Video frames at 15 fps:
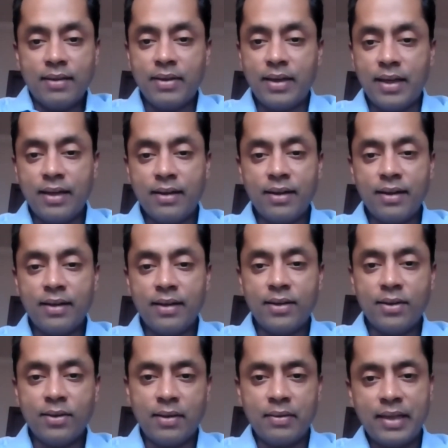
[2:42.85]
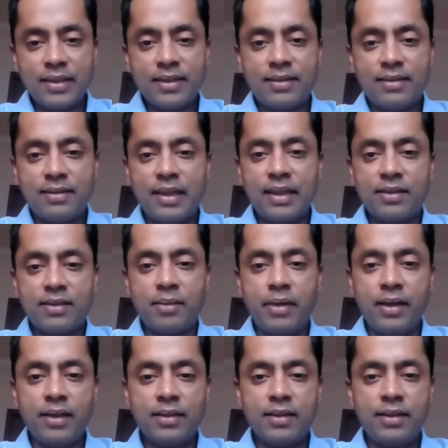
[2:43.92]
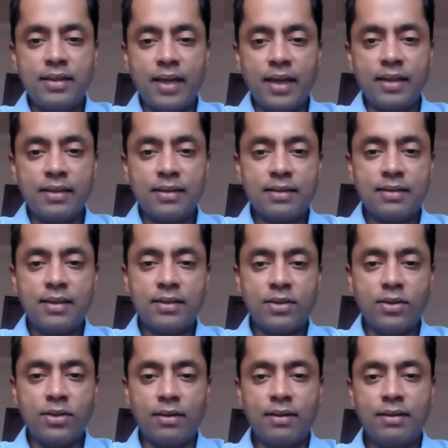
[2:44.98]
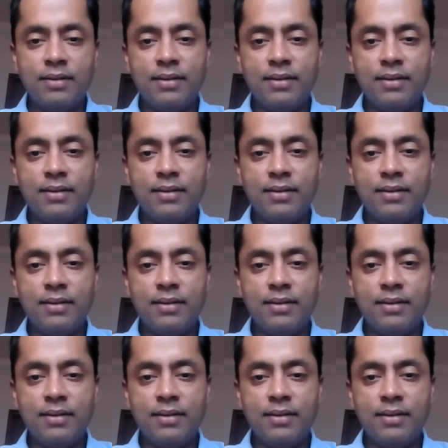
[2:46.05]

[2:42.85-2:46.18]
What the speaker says: I mean, I really didn't know, and that's tremendously nice. That's good.